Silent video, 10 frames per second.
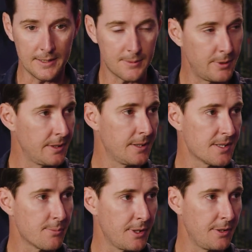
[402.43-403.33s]
is being
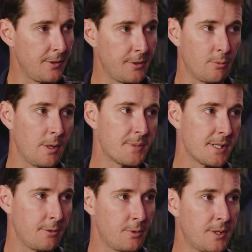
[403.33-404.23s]
displayed on their
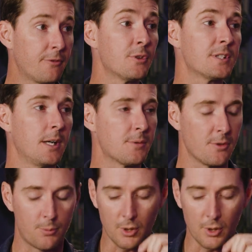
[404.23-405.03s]
website with different types of